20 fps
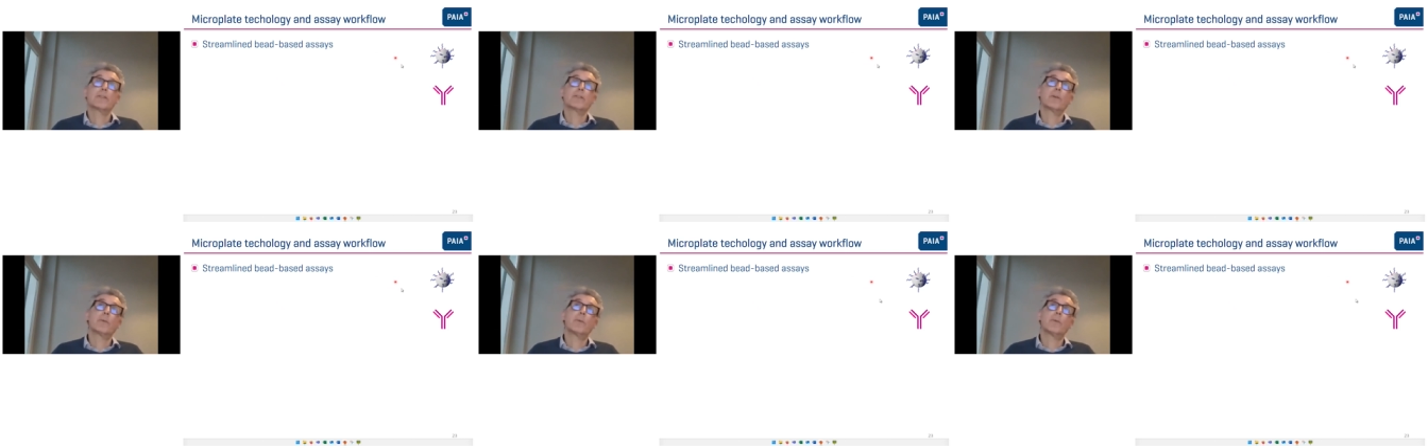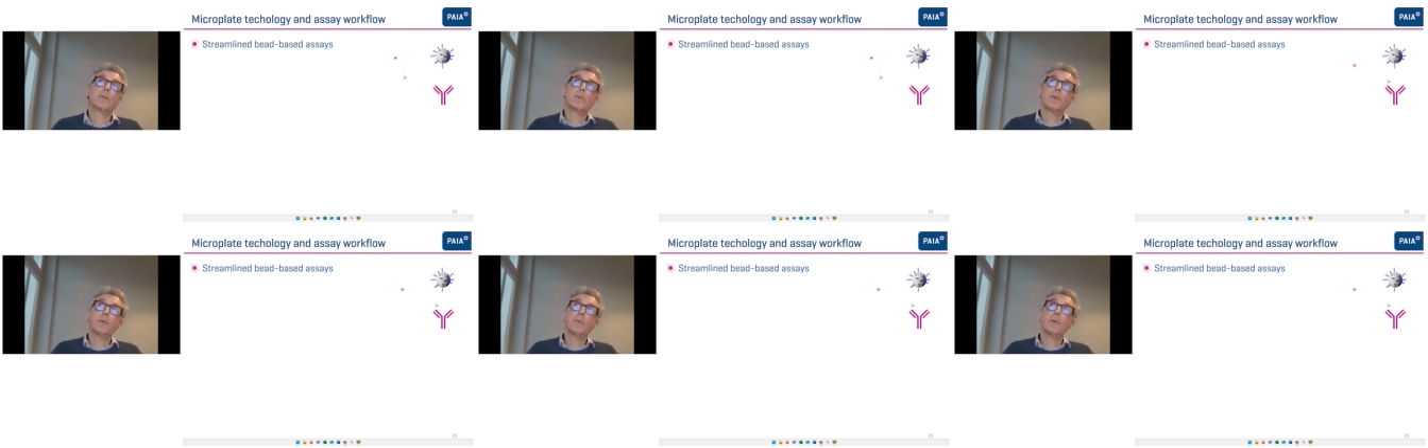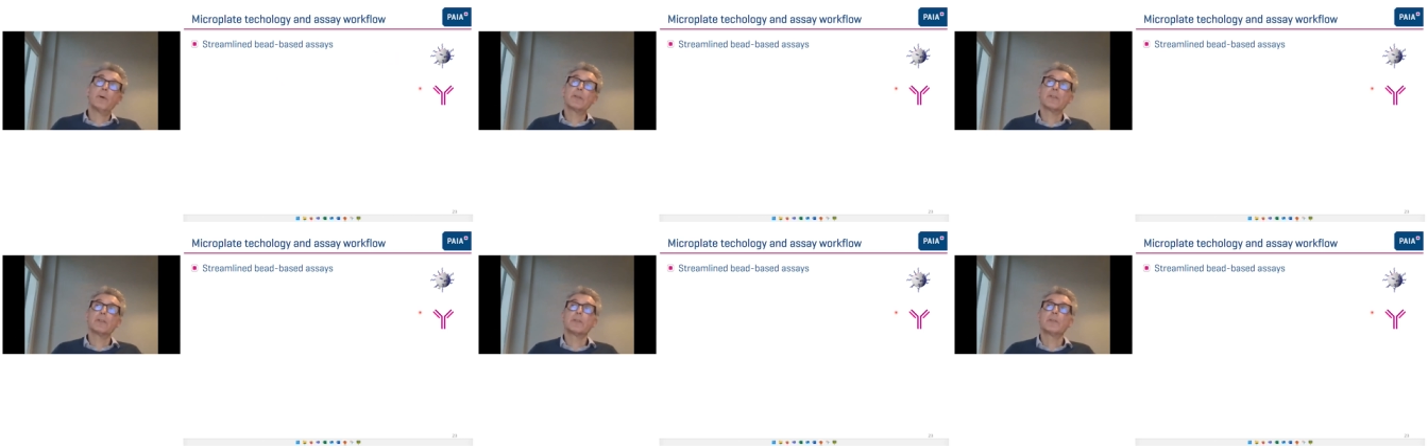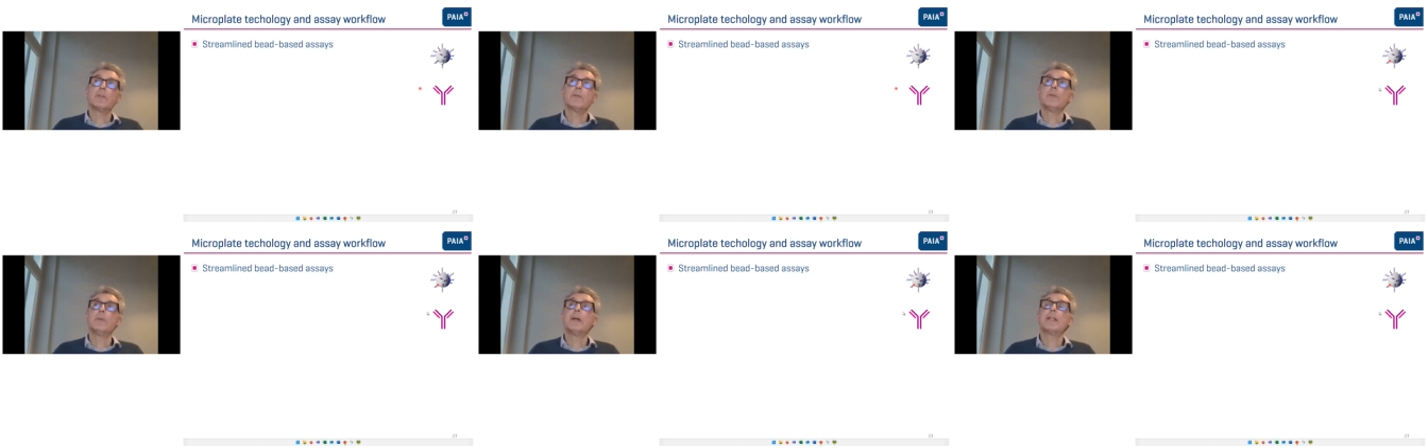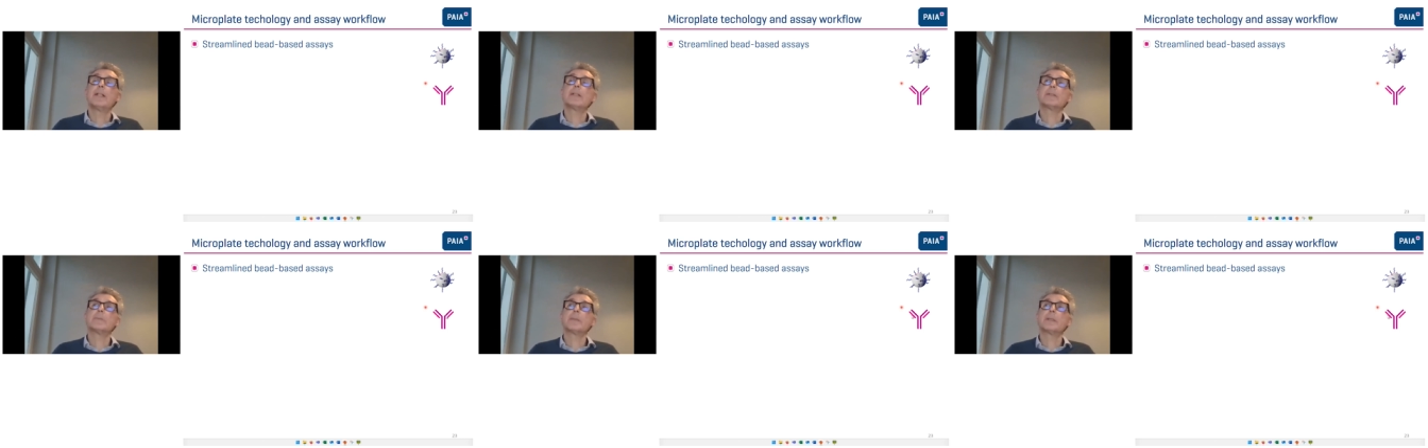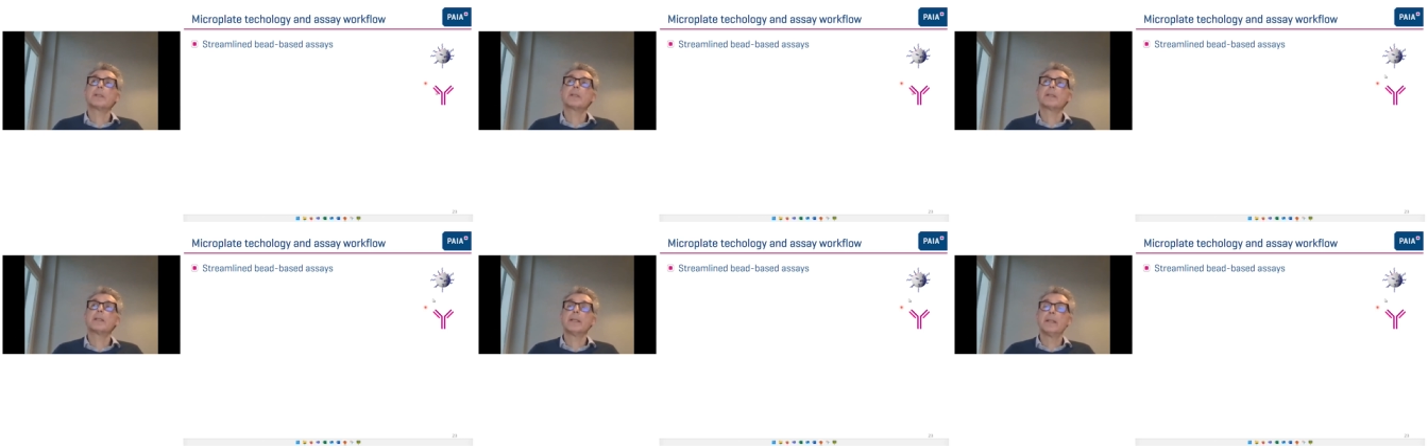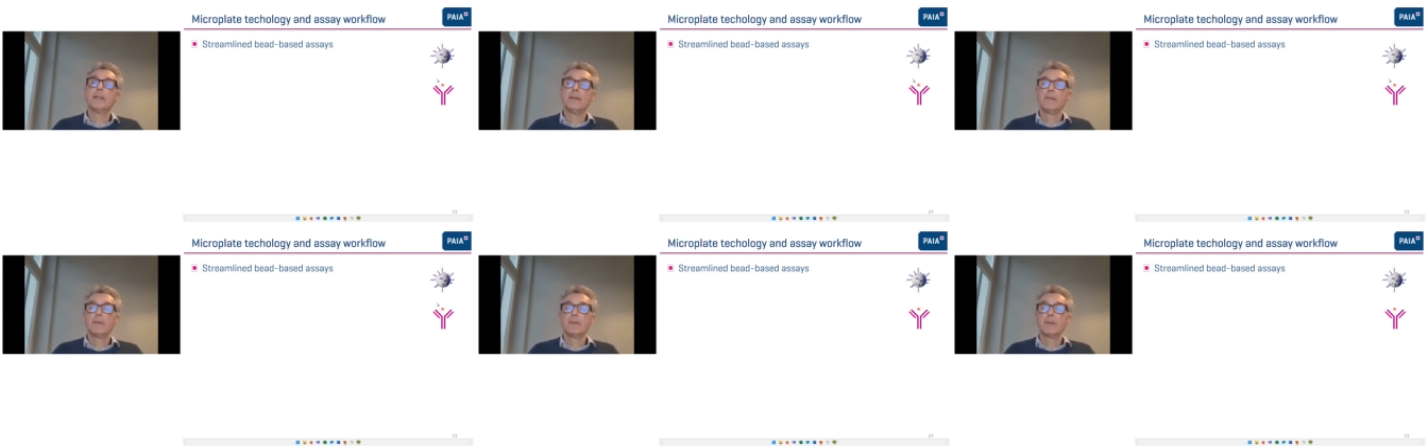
So what we want to do ultimately